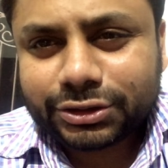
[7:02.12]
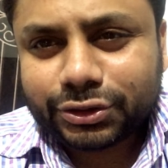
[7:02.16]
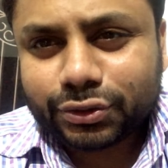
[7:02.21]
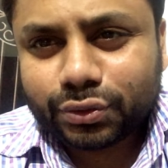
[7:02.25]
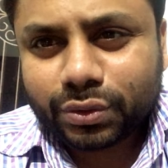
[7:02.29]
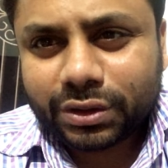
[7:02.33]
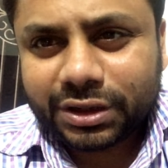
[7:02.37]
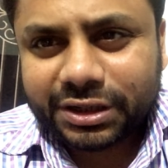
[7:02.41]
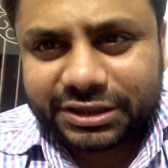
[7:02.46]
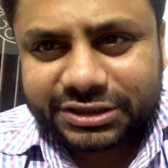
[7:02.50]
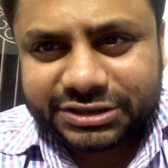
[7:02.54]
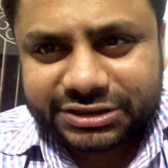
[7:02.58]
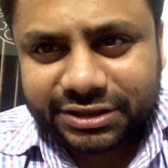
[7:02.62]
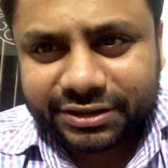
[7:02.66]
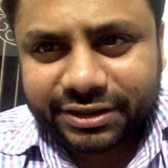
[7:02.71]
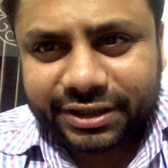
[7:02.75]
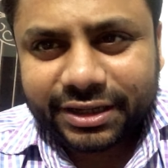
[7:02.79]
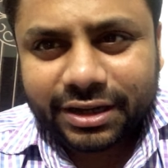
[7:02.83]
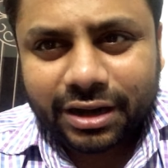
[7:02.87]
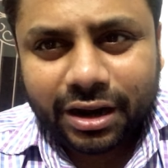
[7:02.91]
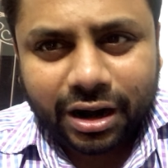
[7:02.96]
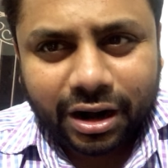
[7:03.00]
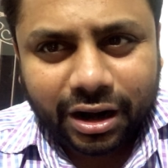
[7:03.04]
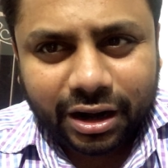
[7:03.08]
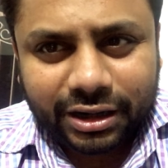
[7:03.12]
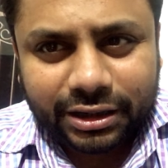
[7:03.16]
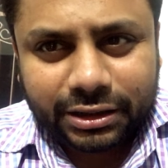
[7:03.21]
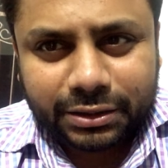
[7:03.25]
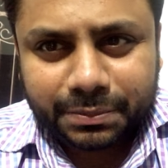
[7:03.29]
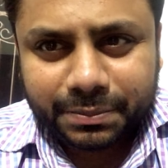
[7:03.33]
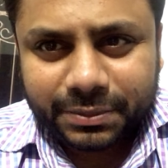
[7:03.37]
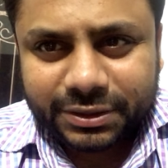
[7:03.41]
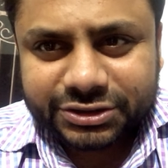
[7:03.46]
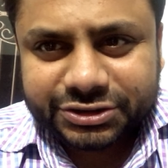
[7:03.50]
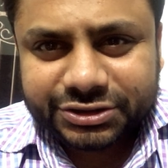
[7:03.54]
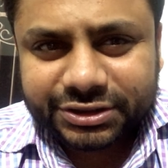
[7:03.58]
towards the heart
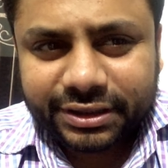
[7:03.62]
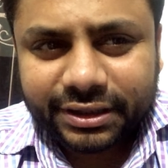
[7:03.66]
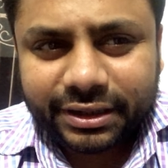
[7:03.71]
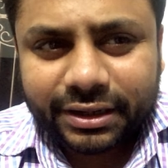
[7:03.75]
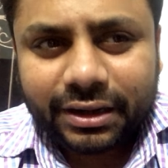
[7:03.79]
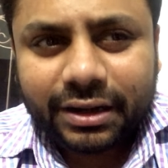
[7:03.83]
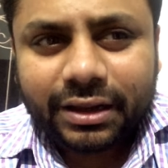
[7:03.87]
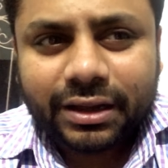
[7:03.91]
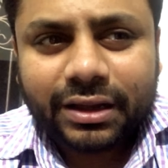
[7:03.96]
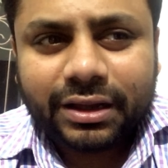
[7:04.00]
muscle,